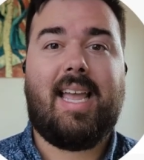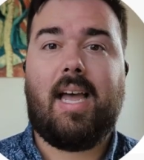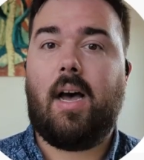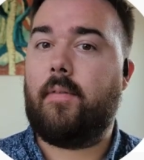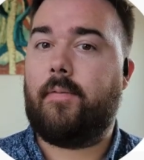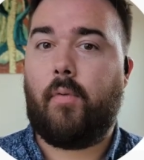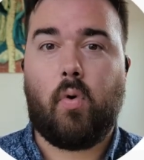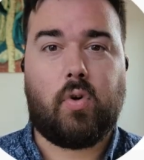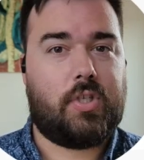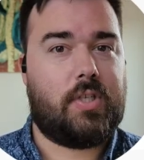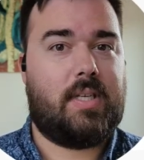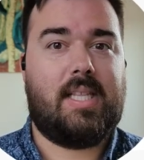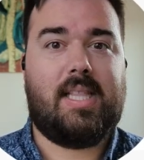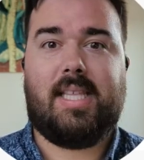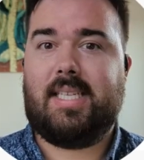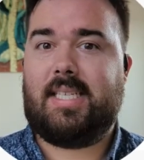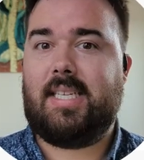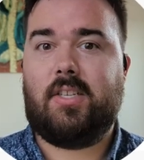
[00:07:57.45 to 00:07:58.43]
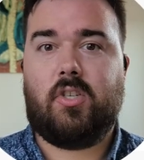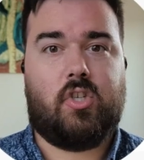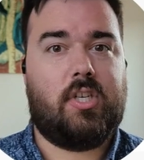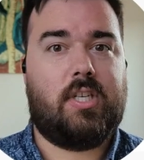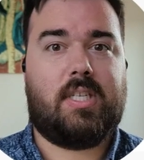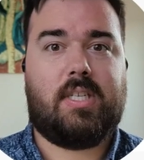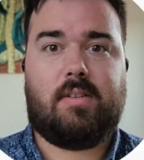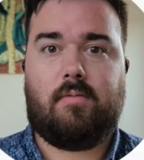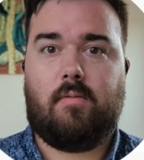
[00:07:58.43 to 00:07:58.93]
Unfortunately, this is
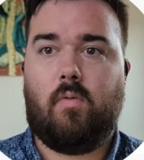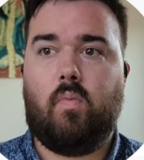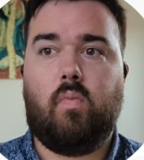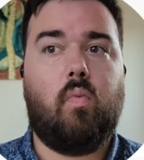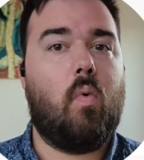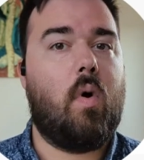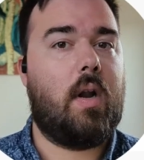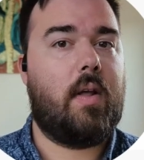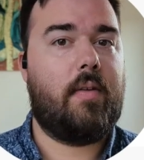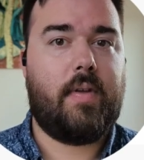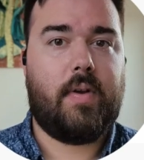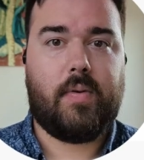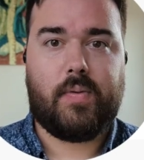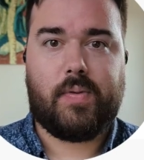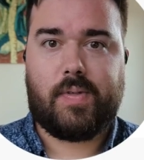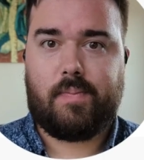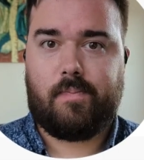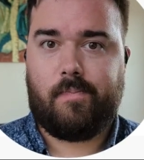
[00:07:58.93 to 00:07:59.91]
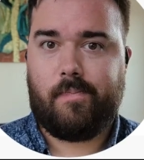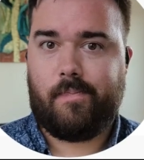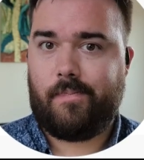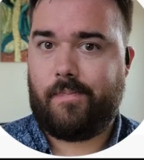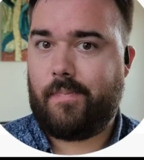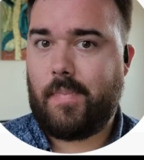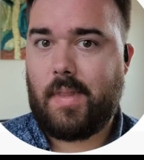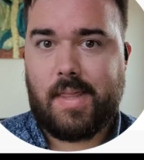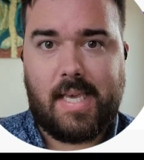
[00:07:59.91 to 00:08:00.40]
just one of those
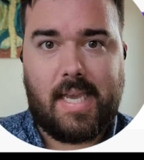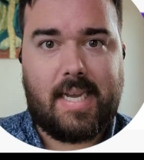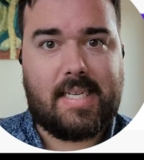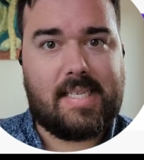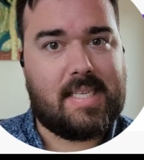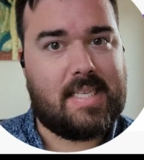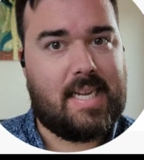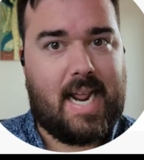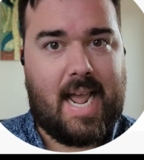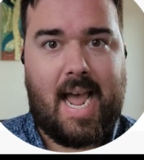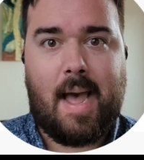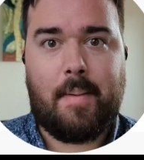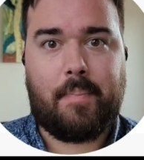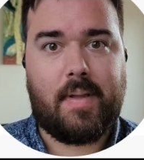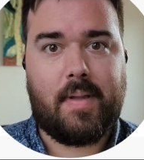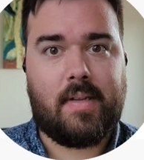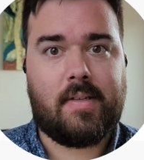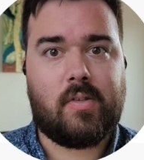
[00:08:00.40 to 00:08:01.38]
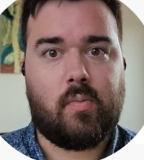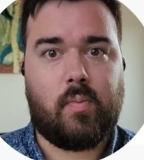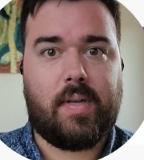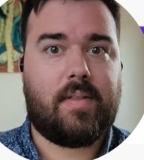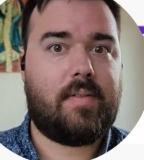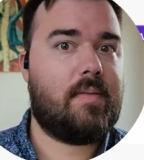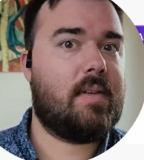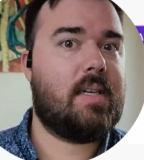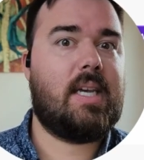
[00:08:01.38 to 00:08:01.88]
things that happens
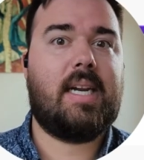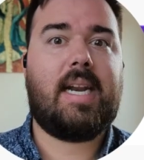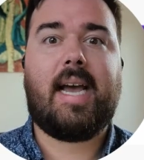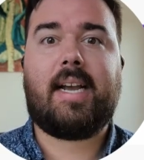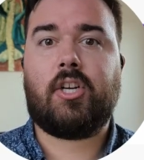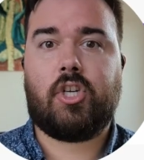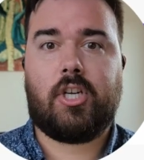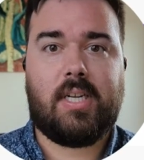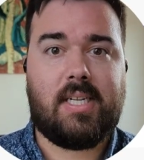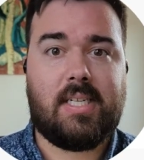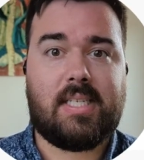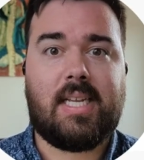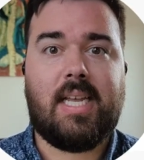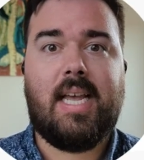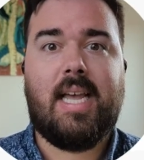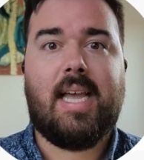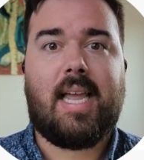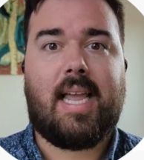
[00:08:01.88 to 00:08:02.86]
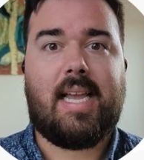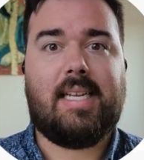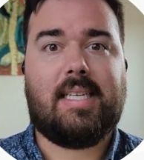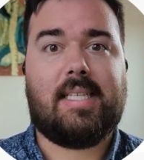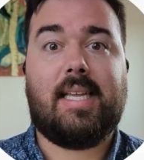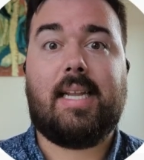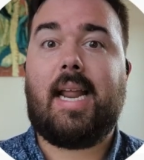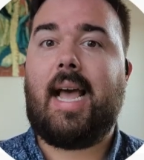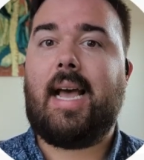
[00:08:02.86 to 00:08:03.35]
with connections,
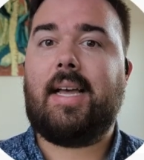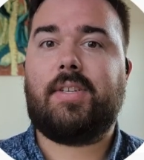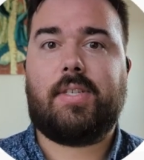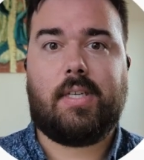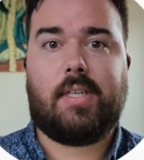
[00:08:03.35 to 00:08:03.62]
is that as